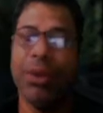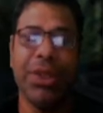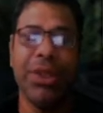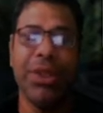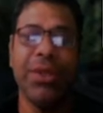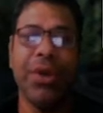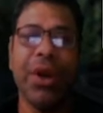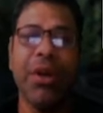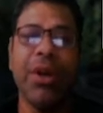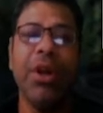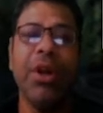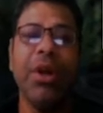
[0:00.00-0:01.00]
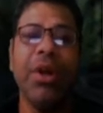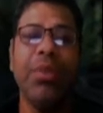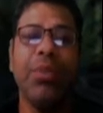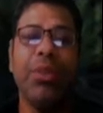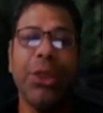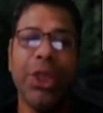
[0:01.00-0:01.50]
This is not
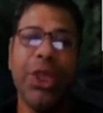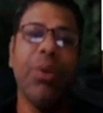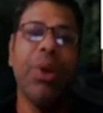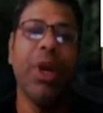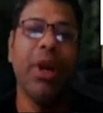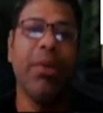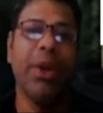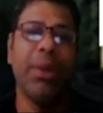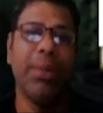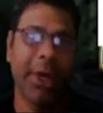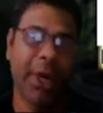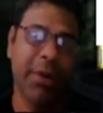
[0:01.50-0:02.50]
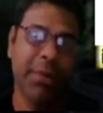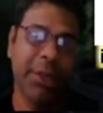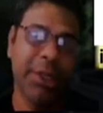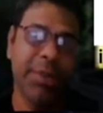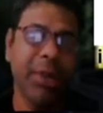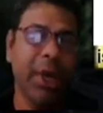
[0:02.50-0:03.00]
singular number. Third
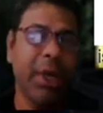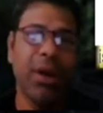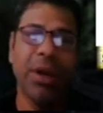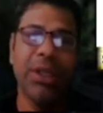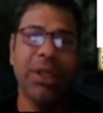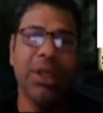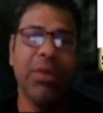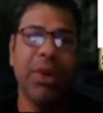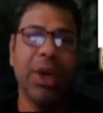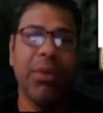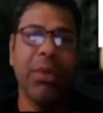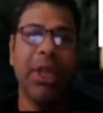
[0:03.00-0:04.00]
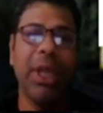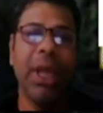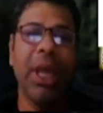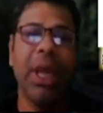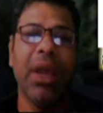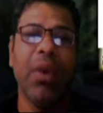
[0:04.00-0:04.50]
person but not singular number.
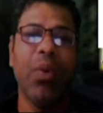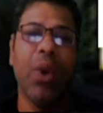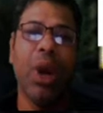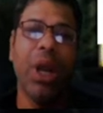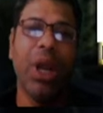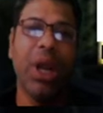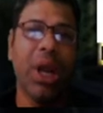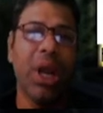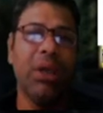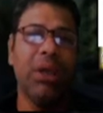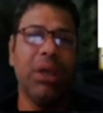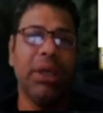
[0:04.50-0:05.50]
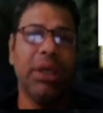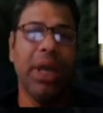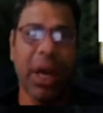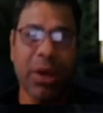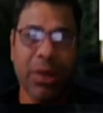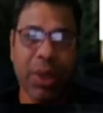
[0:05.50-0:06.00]
They work hard.
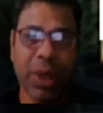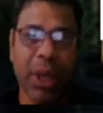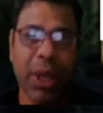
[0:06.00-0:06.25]
That's why